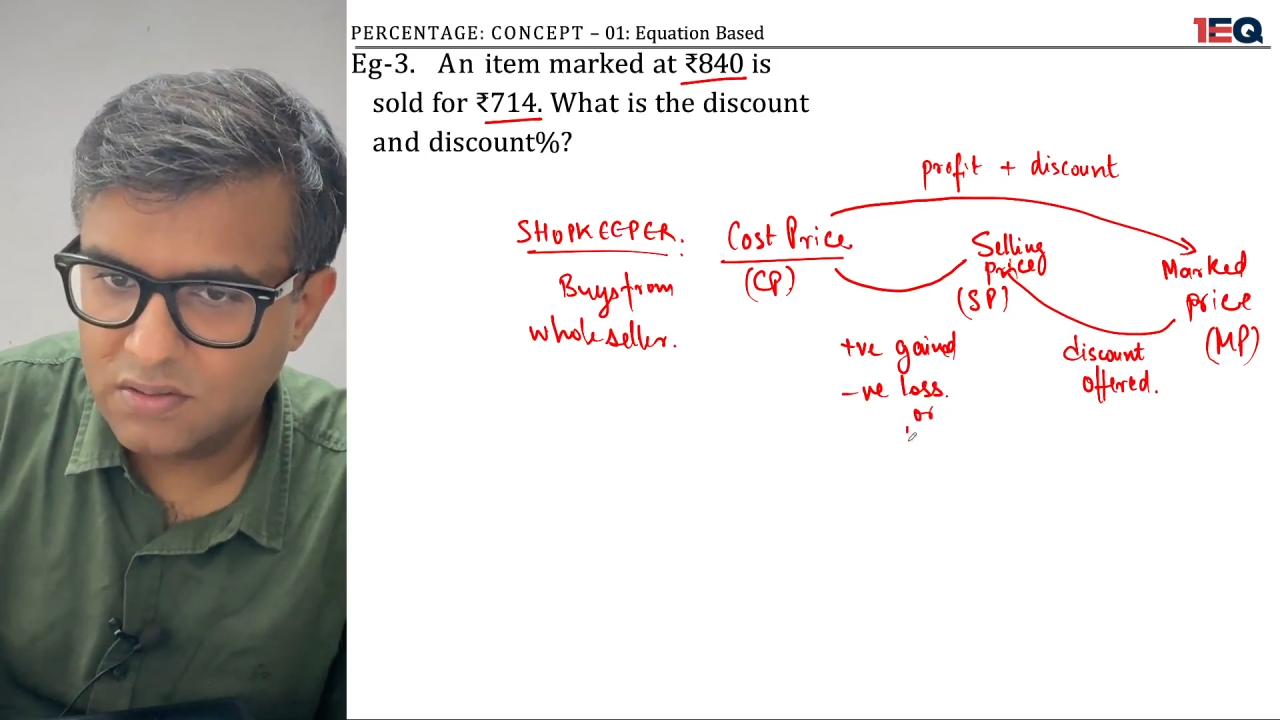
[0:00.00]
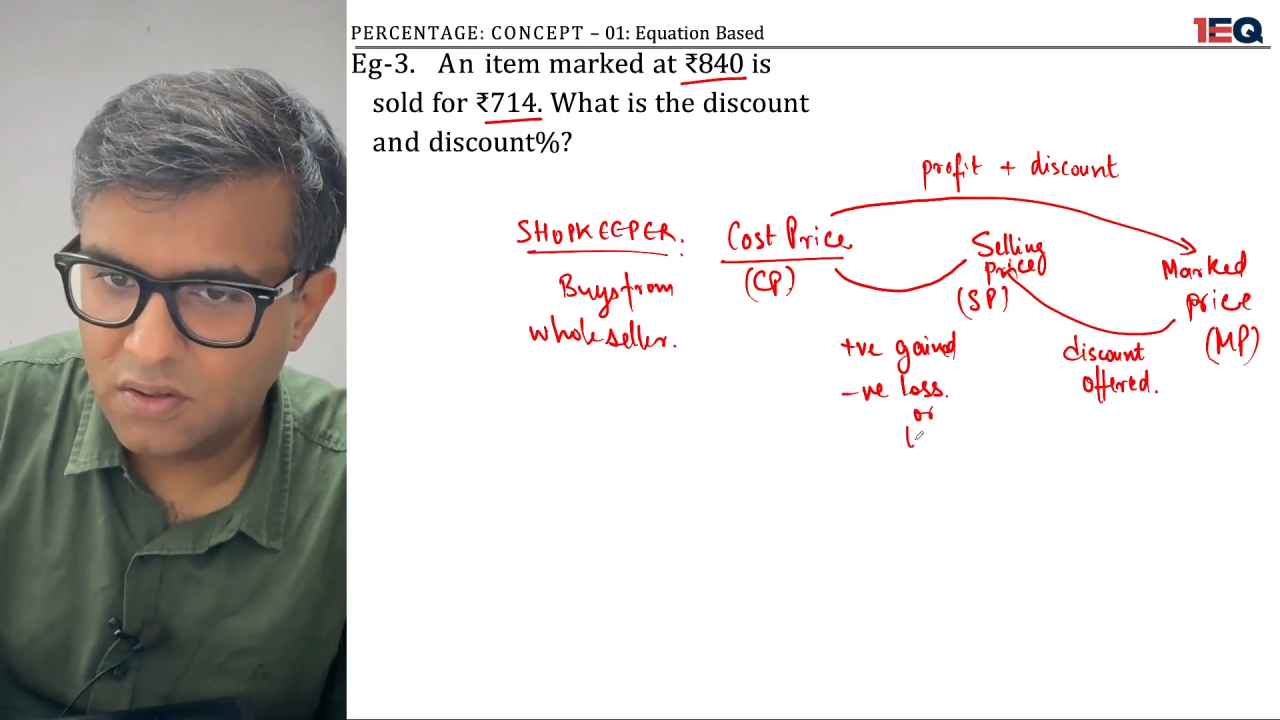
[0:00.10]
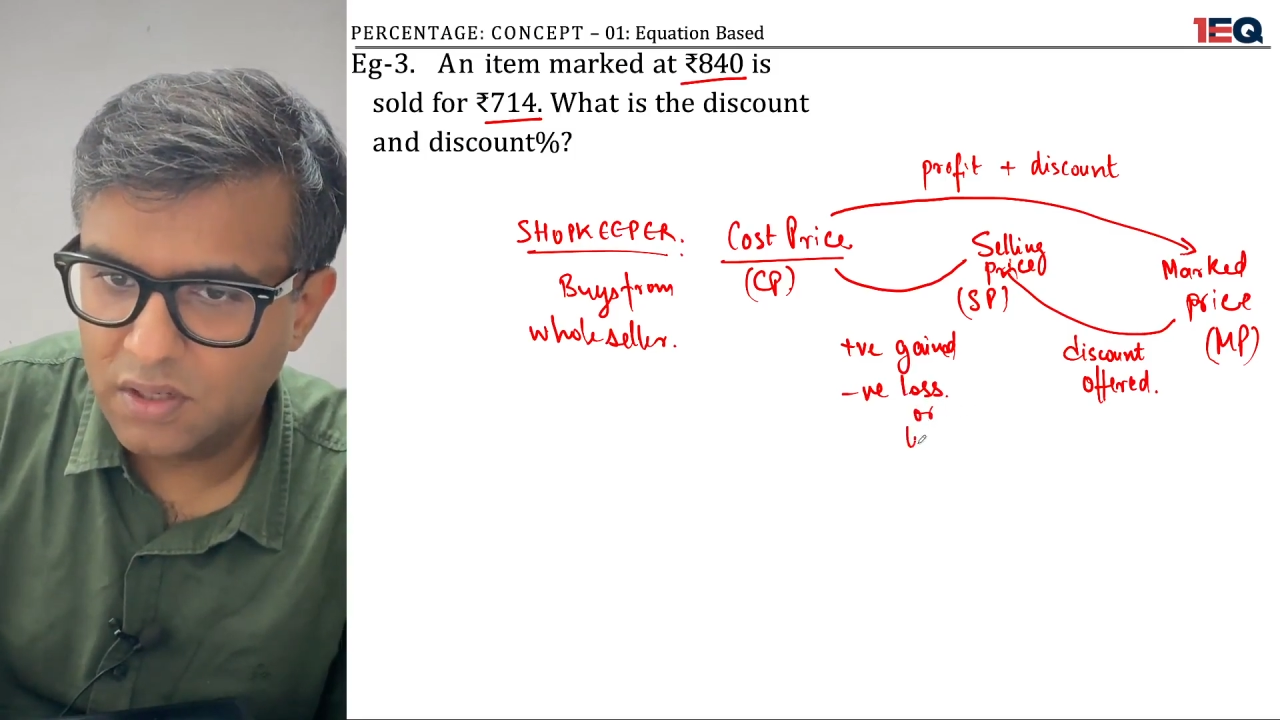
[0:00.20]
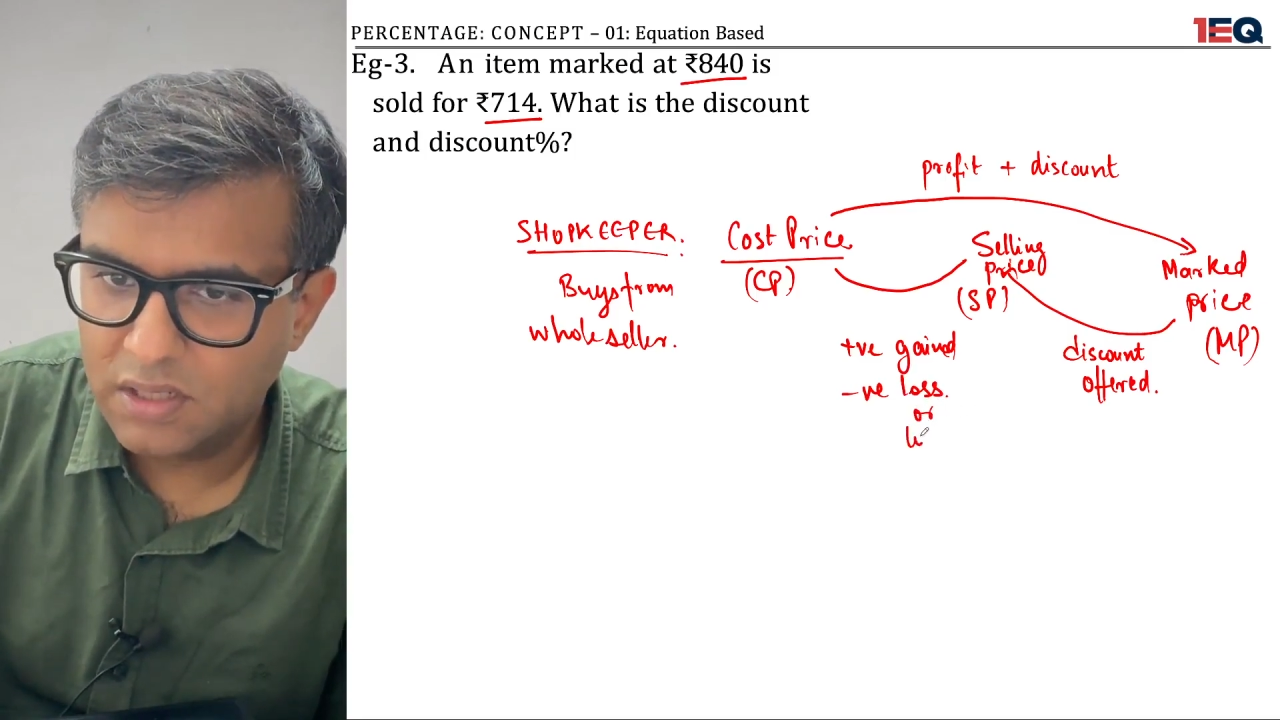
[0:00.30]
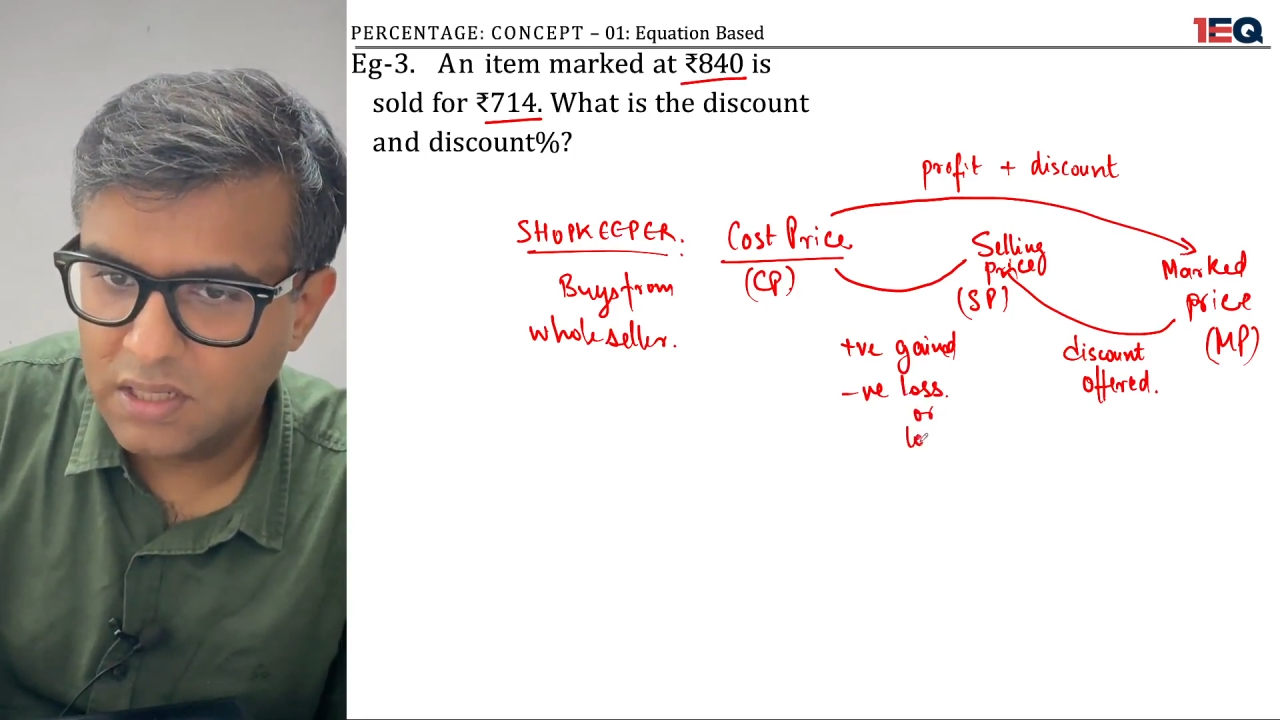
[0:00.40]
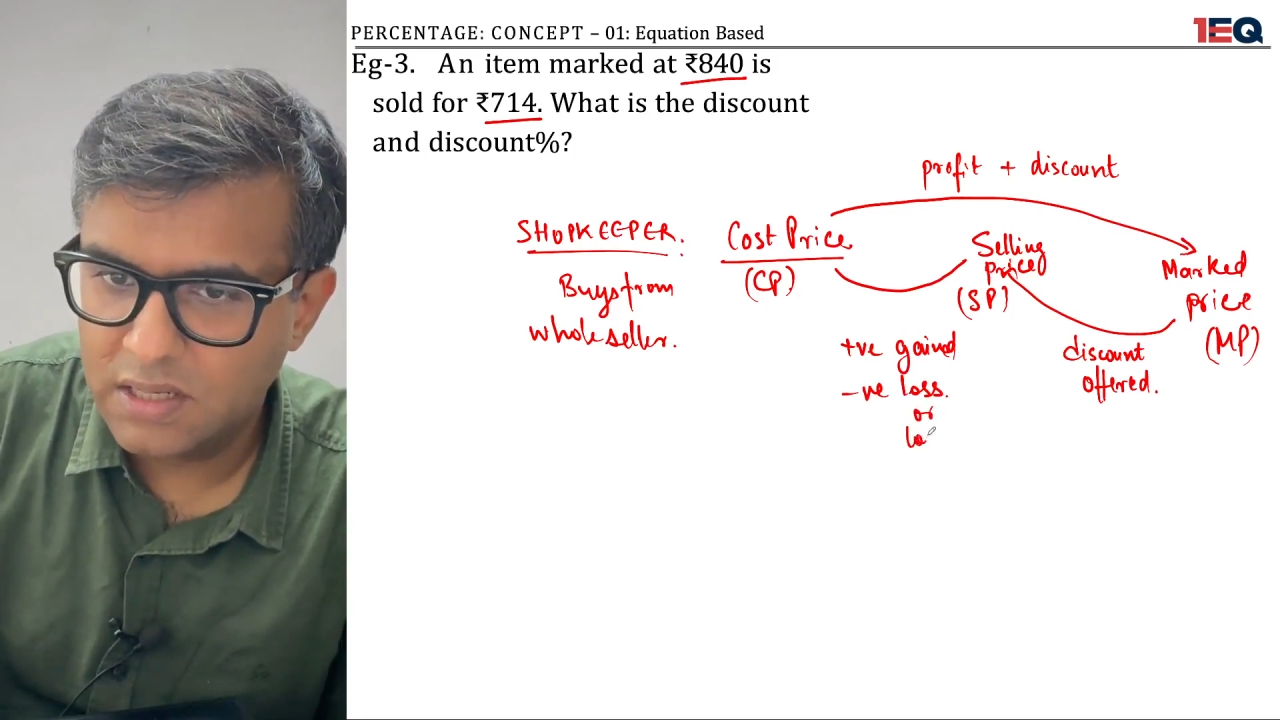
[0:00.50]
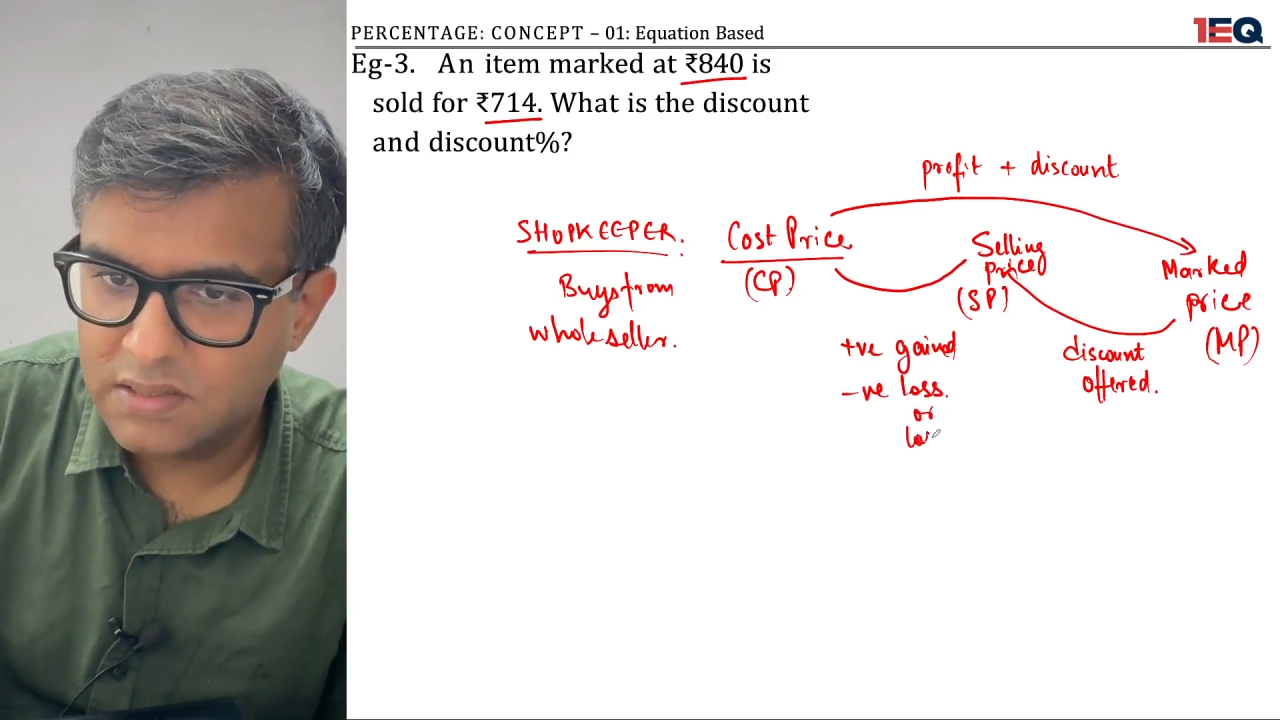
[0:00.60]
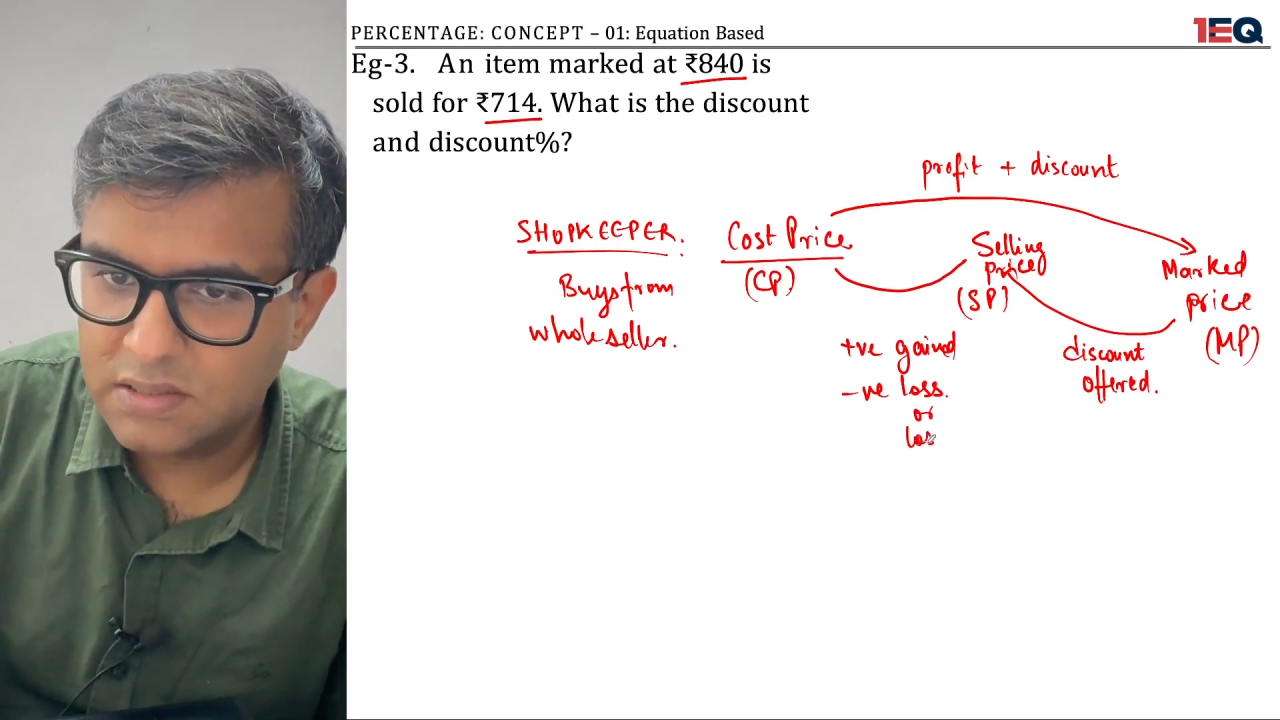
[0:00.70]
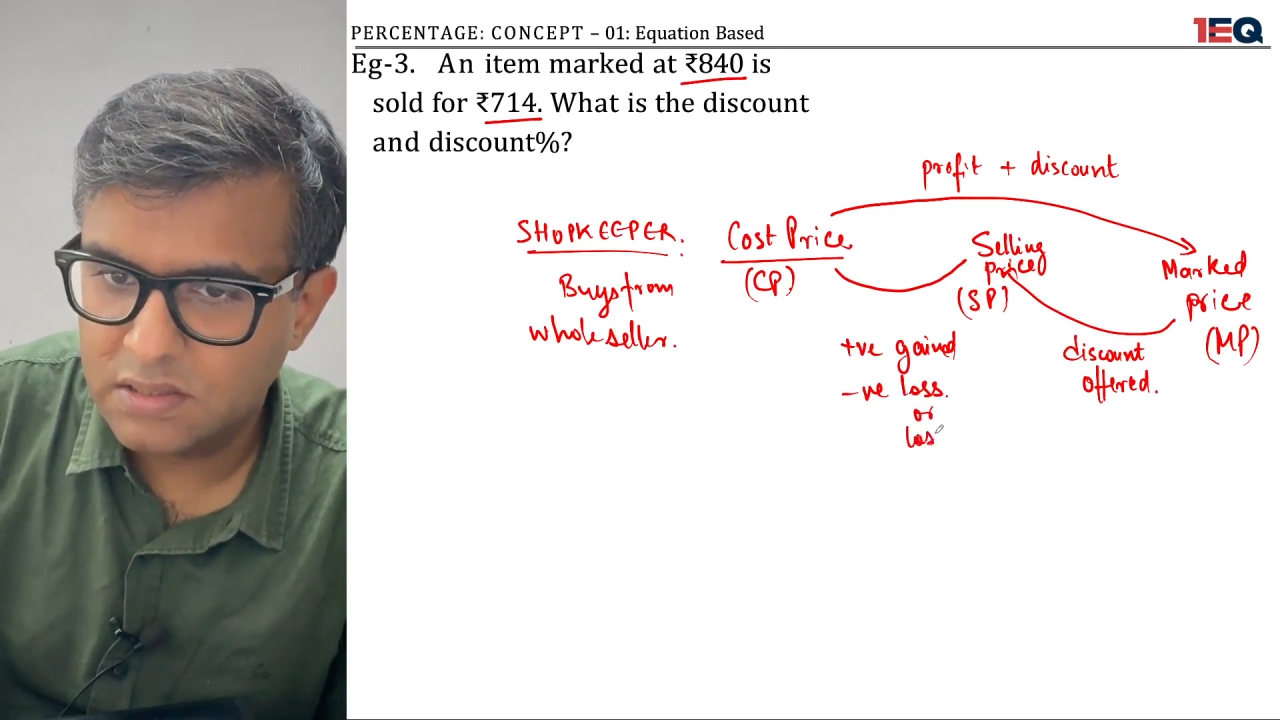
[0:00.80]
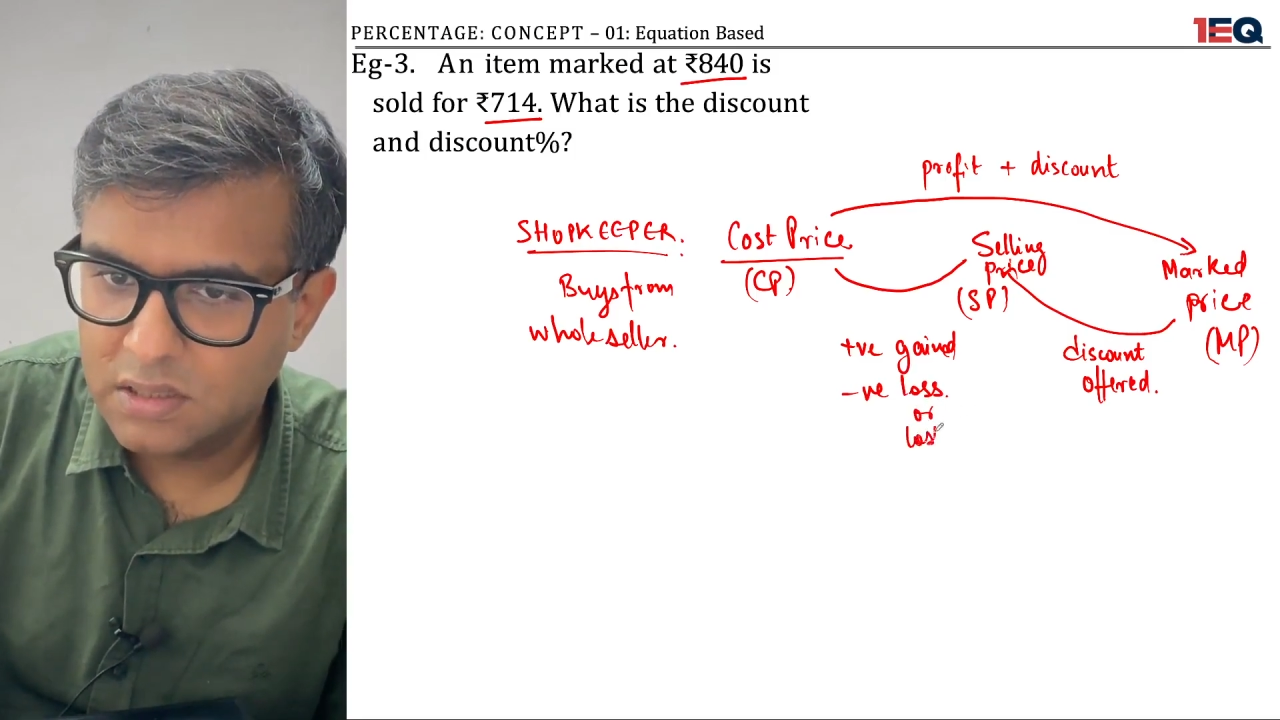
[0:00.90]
or he has